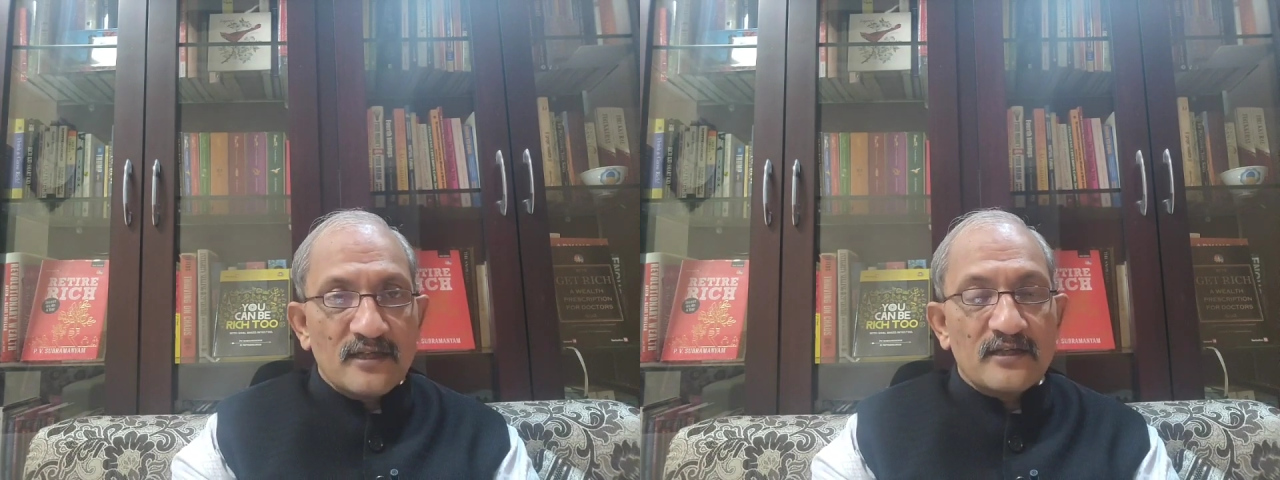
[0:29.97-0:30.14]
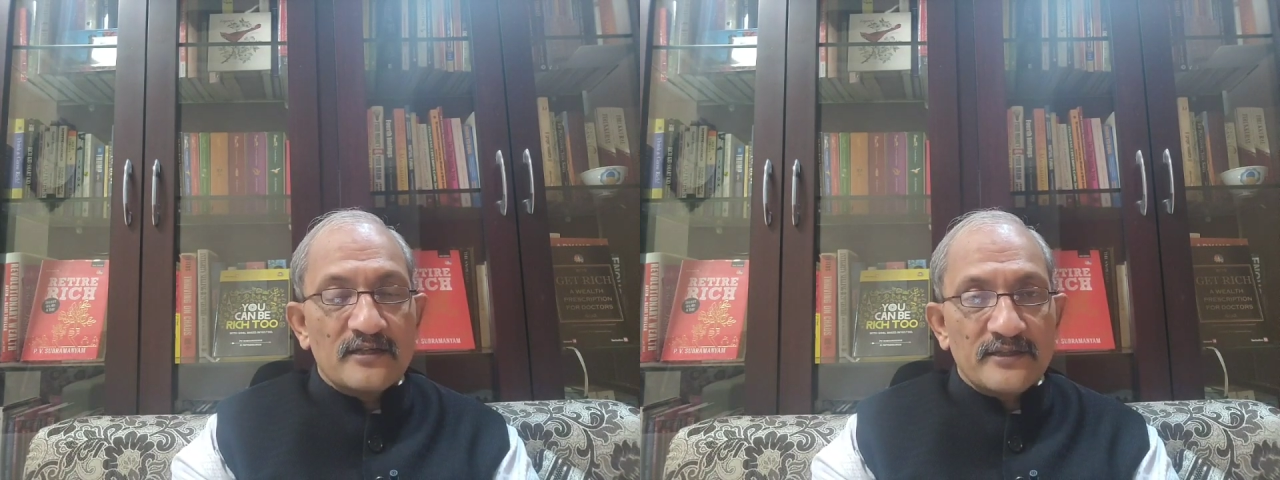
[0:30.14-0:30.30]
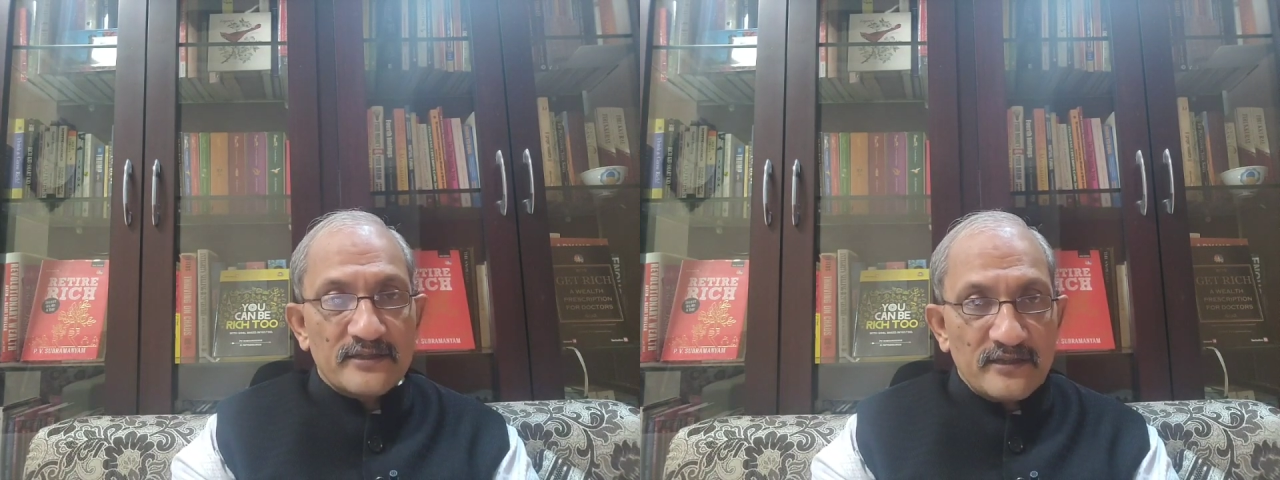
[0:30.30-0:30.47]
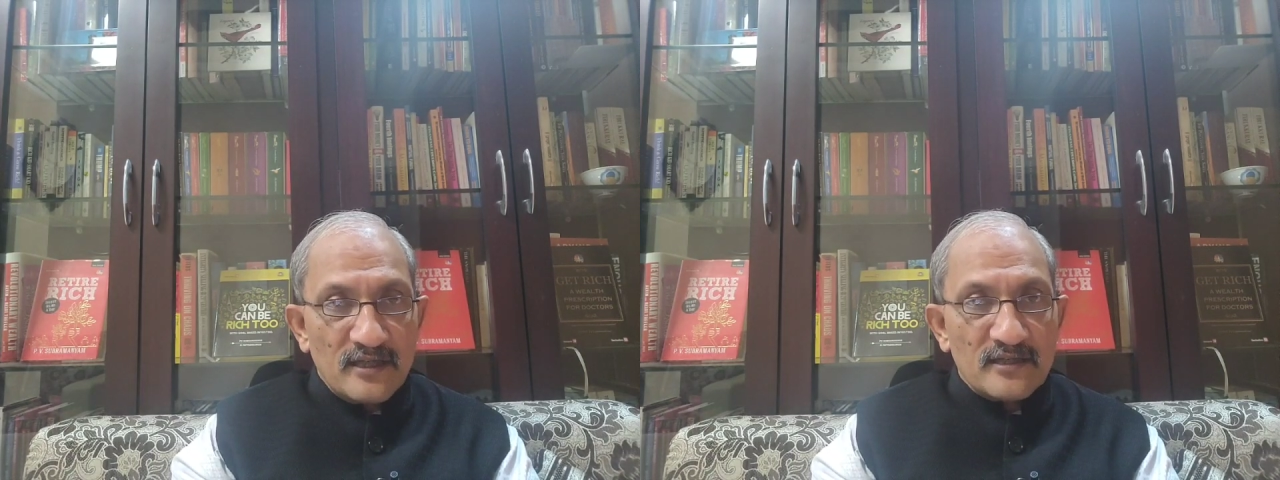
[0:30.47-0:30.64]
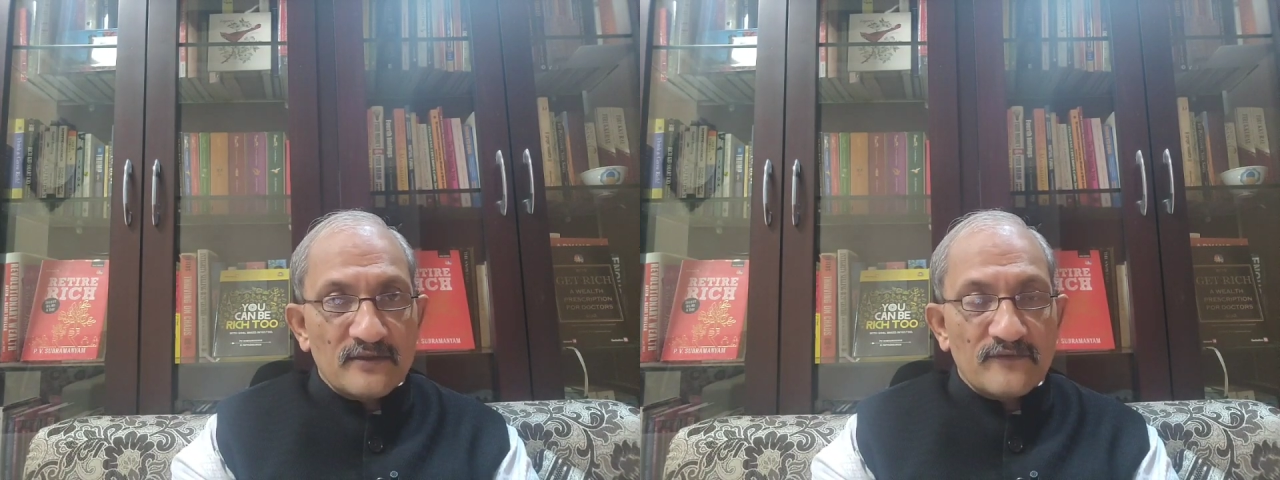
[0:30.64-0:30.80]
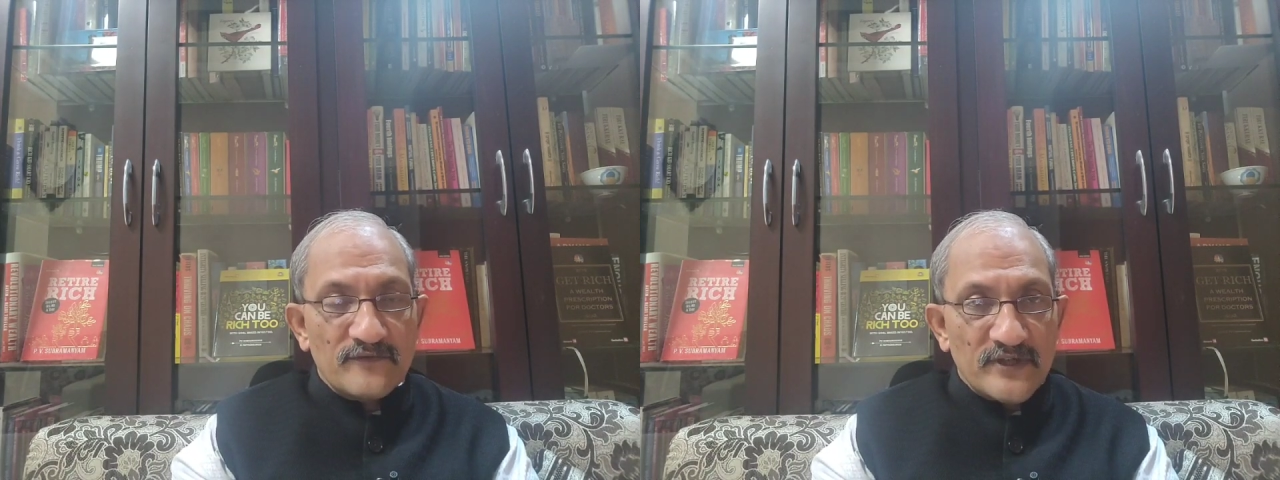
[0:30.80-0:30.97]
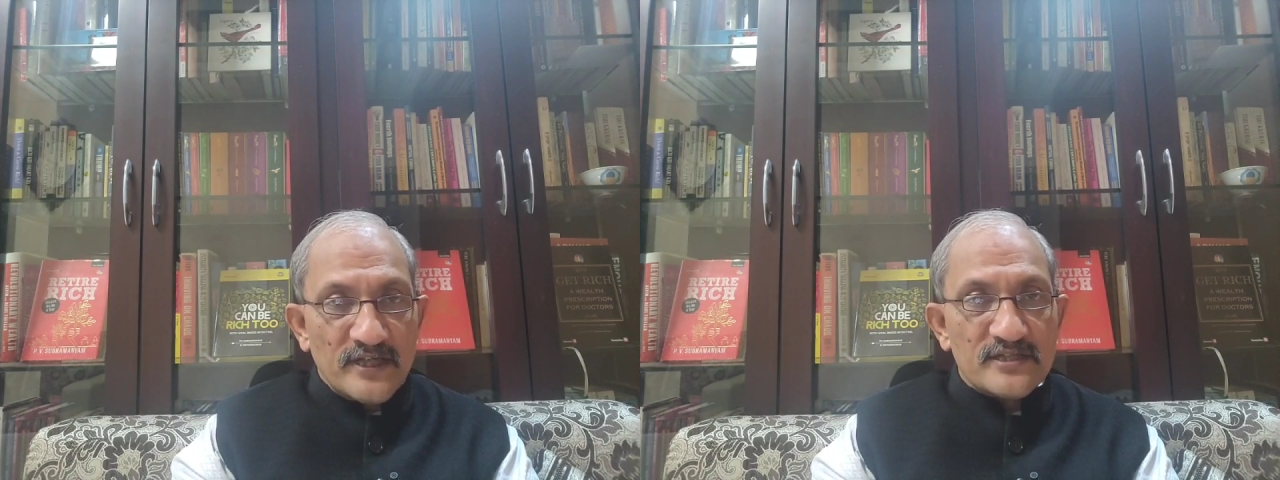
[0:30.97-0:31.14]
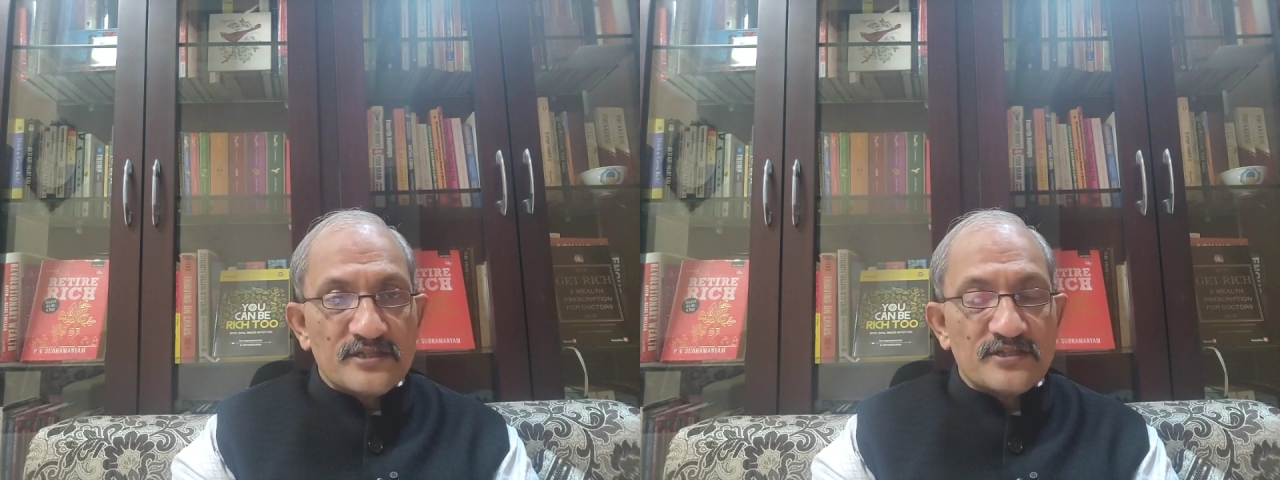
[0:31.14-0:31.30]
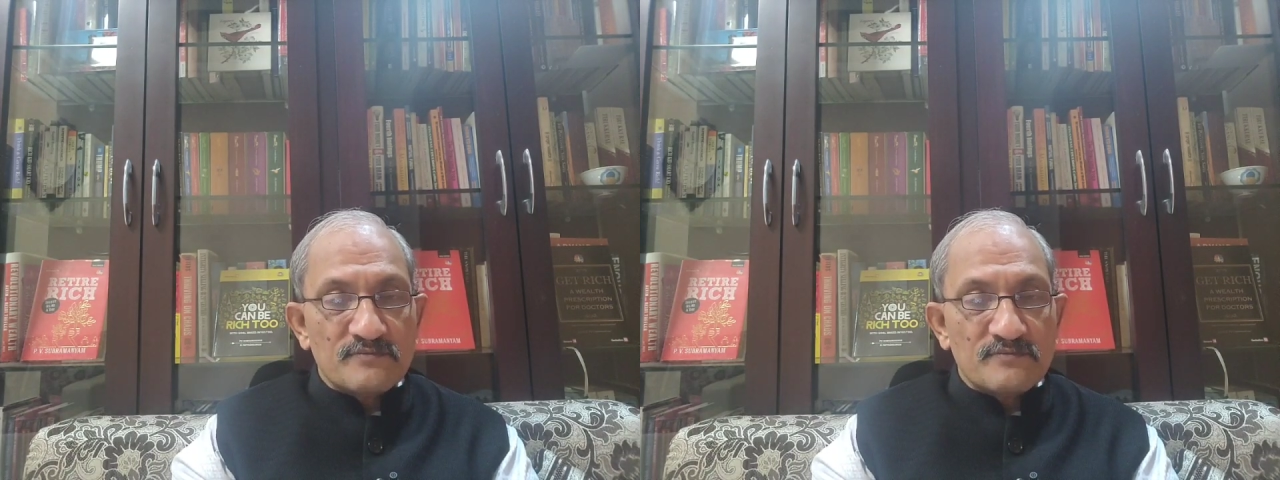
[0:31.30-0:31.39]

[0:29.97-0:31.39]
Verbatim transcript: a young fresh